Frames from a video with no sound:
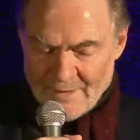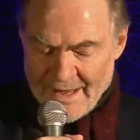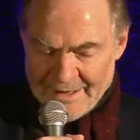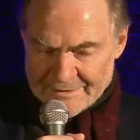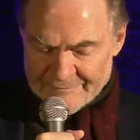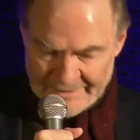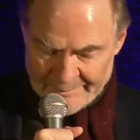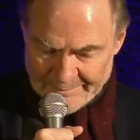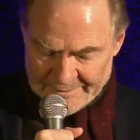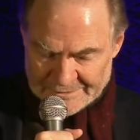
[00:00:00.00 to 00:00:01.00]
a
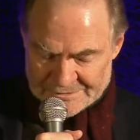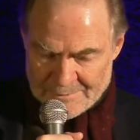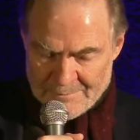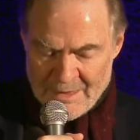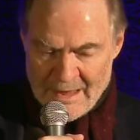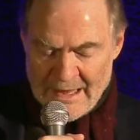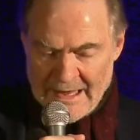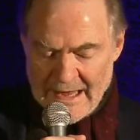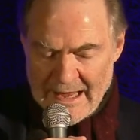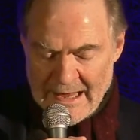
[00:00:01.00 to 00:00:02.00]
development.
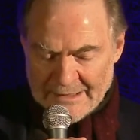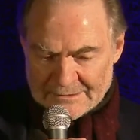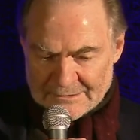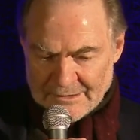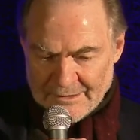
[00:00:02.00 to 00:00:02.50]
And